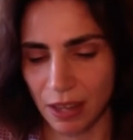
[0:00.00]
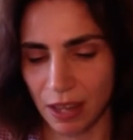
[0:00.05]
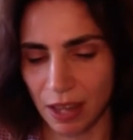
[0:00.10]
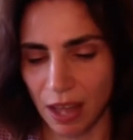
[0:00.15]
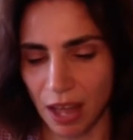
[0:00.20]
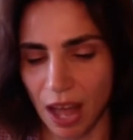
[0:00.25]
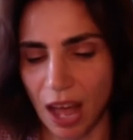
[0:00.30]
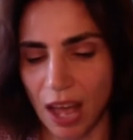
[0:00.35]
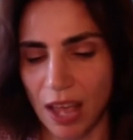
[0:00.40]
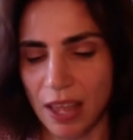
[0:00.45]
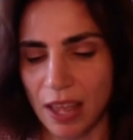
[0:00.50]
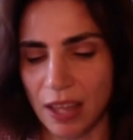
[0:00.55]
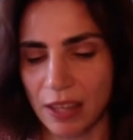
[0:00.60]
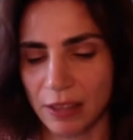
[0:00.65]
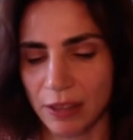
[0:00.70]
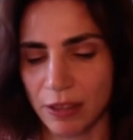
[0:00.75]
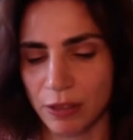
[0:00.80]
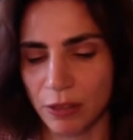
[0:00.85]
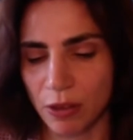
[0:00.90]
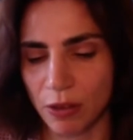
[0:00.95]
I
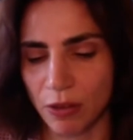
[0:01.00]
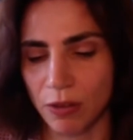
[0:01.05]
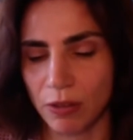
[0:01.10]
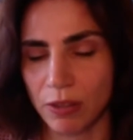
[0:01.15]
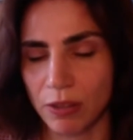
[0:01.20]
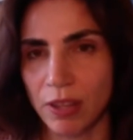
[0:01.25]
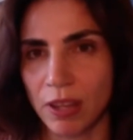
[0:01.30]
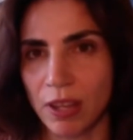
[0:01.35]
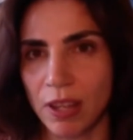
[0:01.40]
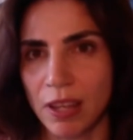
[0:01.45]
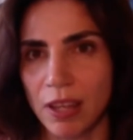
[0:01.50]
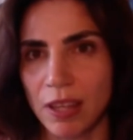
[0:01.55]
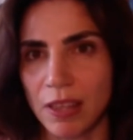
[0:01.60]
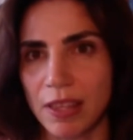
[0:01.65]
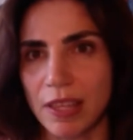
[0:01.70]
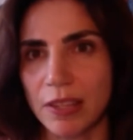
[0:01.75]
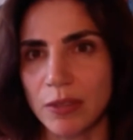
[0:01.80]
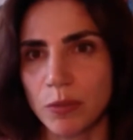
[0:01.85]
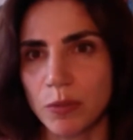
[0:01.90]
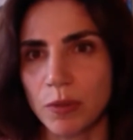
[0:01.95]
had thought
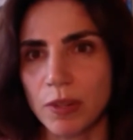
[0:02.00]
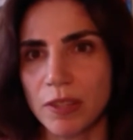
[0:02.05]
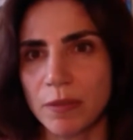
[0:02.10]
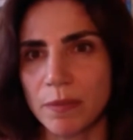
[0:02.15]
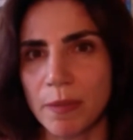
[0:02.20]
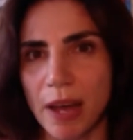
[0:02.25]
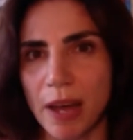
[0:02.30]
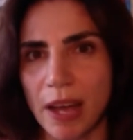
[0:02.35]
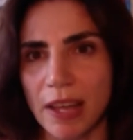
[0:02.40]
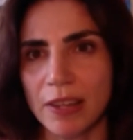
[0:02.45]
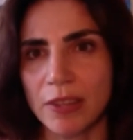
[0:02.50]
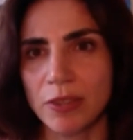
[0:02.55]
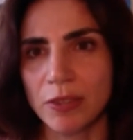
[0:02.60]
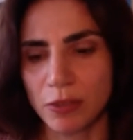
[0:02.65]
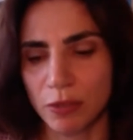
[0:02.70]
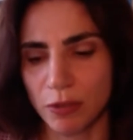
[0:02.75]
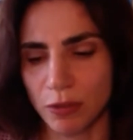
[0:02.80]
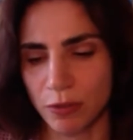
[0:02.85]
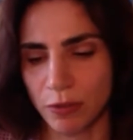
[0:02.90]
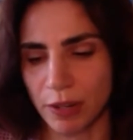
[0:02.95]
this was my
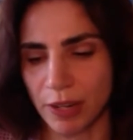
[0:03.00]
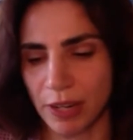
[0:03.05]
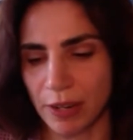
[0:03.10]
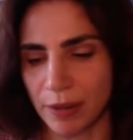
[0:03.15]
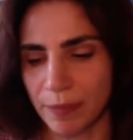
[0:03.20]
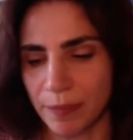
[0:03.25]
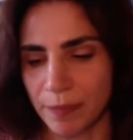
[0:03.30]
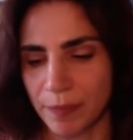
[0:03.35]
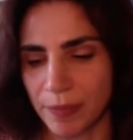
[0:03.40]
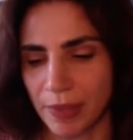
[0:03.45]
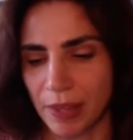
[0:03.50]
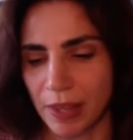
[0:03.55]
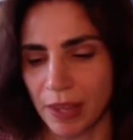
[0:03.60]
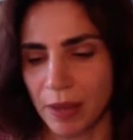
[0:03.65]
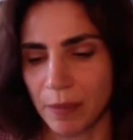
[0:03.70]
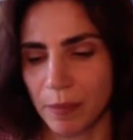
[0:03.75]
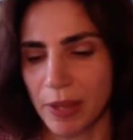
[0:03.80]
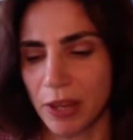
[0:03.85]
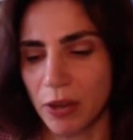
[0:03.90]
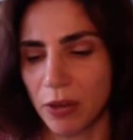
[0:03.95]
story
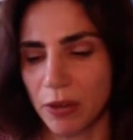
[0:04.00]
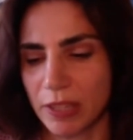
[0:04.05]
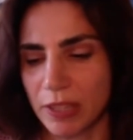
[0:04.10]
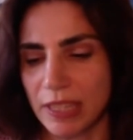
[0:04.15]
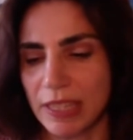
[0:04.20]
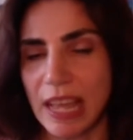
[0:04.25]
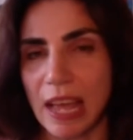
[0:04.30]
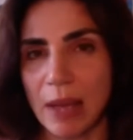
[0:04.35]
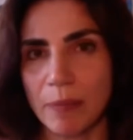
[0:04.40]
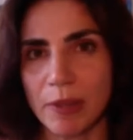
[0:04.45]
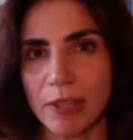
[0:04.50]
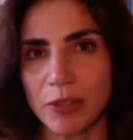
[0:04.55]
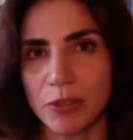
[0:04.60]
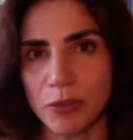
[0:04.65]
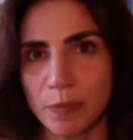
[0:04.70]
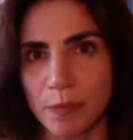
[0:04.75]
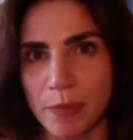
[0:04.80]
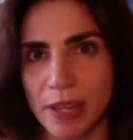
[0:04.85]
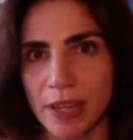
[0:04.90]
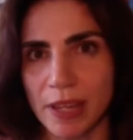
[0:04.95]
because it happened to
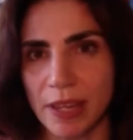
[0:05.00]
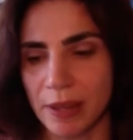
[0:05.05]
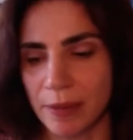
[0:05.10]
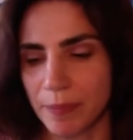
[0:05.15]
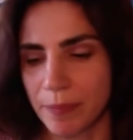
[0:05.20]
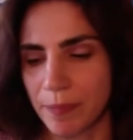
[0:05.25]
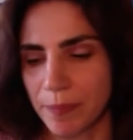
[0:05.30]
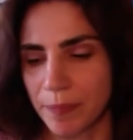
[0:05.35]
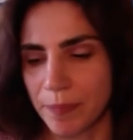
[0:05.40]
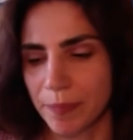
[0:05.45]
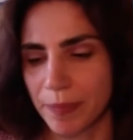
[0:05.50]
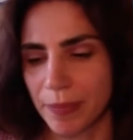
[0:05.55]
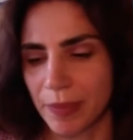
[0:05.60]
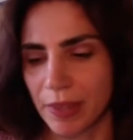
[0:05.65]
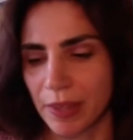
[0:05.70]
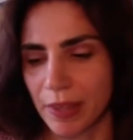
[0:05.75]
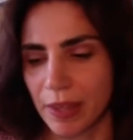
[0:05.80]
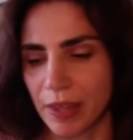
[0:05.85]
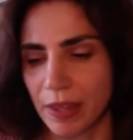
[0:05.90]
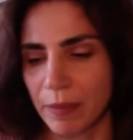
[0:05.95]
me.
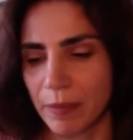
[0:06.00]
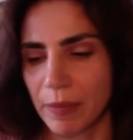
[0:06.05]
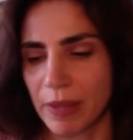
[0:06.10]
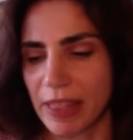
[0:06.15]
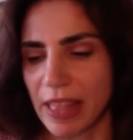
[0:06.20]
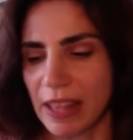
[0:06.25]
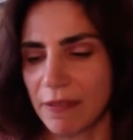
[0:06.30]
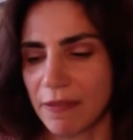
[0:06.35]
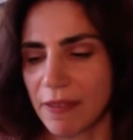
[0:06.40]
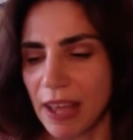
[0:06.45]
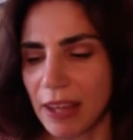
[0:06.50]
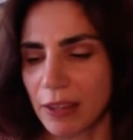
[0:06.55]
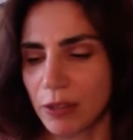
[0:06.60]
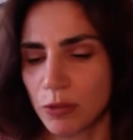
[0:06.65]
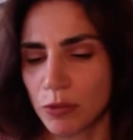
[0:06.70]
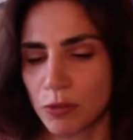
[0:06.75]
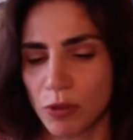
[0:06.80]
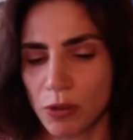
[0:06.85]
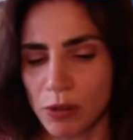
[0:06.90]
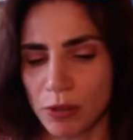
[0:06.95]
But that fact
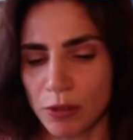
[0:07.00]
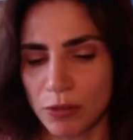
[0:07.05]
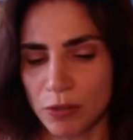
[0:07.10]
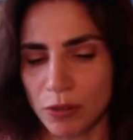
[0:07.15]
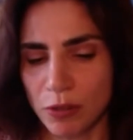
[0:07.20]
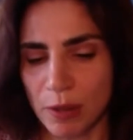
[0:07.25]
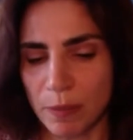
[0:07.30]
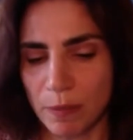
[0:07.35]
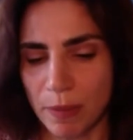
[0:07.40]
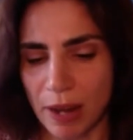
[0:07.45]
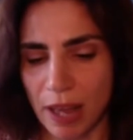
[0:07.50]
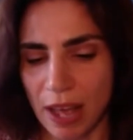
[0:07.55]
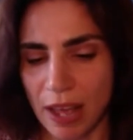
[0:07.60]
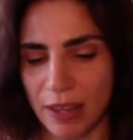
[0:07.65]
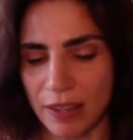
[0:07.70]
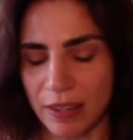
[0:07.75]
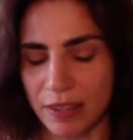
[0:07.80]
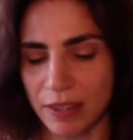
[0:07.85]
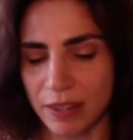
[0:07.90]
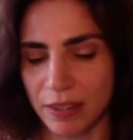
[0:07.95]
could also imply
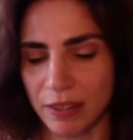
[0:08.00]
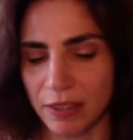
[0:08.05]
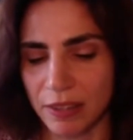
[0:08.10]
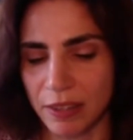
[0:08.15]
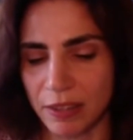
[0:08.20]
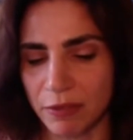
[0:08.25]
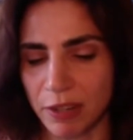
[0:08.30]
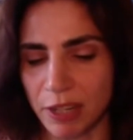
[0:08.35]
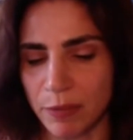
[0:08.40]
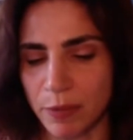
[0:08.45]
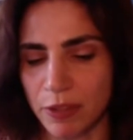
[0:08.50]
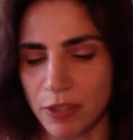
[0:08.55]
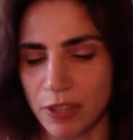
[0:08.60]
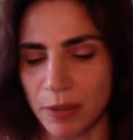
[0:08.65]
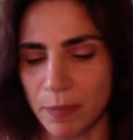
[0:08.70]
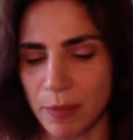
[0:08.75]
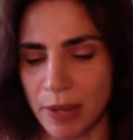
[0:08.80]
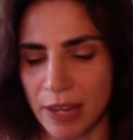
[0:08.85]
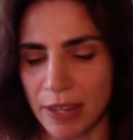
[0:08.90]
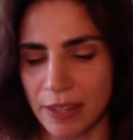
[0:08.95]
a certain
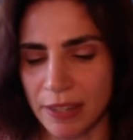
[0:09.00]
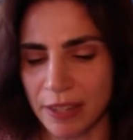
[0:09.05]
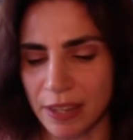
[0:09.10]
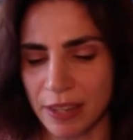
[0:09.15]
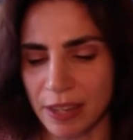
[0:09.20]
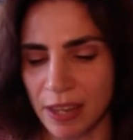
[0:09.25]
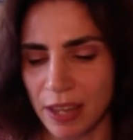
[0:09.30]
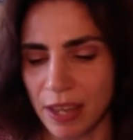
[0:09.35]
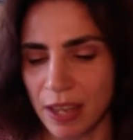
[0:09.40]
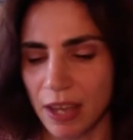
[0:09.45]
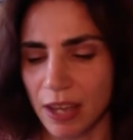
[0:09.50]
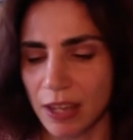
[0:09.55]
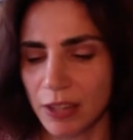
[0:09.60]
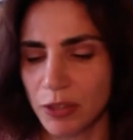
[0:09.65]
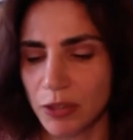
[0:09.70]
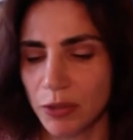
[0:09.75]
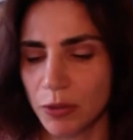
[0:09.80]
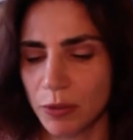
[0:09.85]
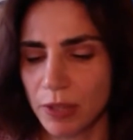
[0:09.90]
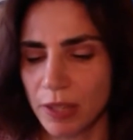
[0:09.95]
responsibility, a
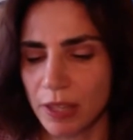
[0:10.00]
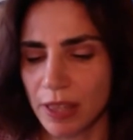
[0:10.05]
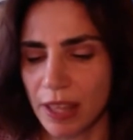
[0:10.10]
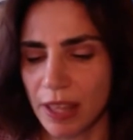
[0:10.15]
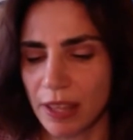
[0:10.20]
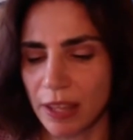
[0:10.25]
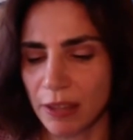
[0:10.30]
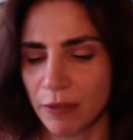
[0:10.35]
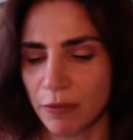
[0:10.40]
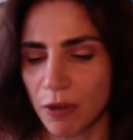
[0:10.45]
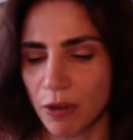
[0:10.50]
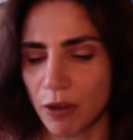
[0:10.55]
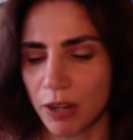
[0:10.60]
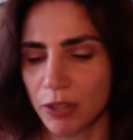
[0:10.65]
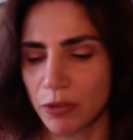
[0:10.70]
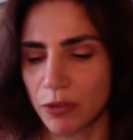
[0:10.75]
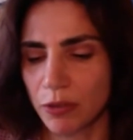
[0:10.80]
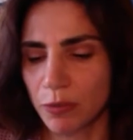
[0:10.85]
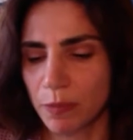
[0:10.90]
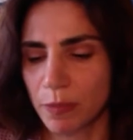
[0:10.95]
duty that had
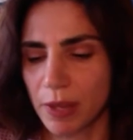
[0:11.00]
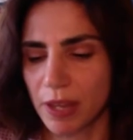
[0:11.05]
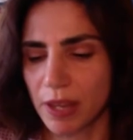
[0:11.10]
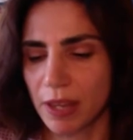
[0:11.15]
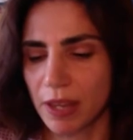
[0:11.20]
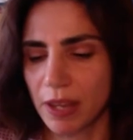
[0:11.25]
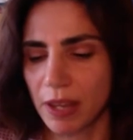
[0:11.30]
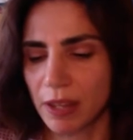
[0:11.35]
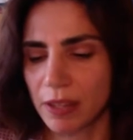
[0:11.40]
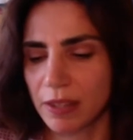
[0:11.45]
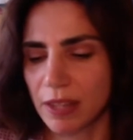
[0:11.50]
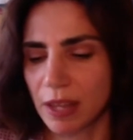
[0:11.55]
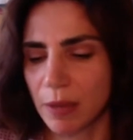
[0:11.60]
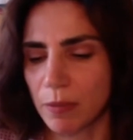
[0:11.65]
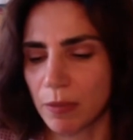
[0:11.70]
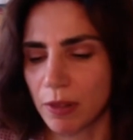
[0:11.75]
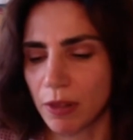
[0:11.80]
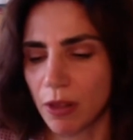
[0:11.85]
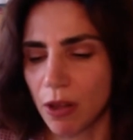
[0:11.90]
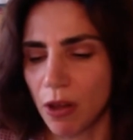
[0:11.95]
fallen to me at
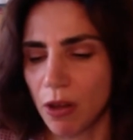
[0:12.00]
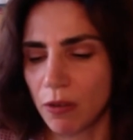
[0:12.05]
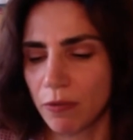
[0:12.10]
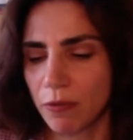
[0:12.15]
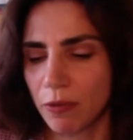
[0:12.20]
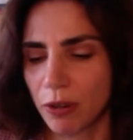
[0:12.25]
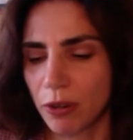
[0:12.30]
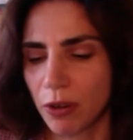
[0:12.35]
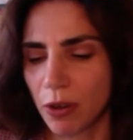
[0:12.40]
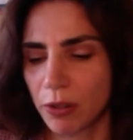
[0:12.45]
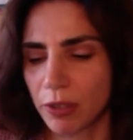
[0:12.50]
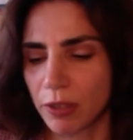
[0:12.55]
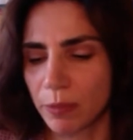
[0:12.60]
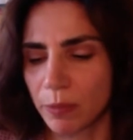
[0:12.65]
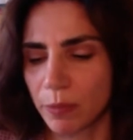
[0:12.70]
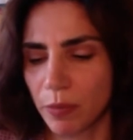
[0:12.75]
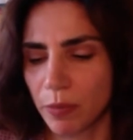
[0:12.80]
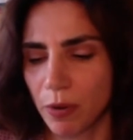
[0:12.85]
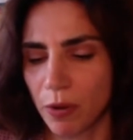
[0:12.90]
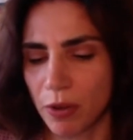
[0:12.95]
some long forgotten
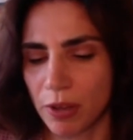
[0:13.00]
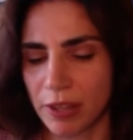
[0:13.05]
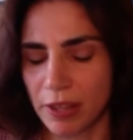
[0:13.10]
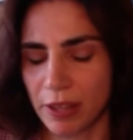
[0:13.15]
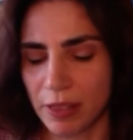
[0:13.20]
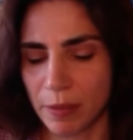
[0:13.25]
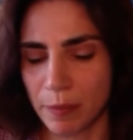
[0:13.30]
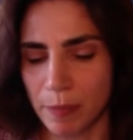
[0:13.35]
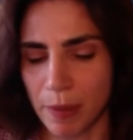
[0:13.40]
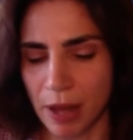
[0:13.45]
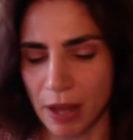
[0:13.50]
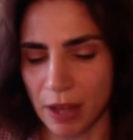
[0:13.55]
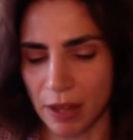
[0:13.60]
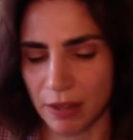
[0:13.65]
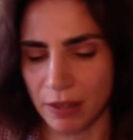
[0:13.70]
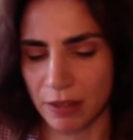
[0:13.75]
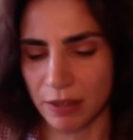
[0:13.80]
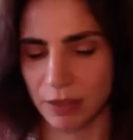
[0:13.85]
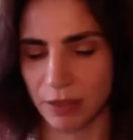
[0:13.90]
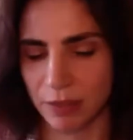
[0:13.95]
point in the
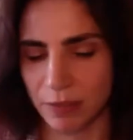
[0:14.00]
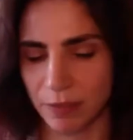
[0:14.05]
past.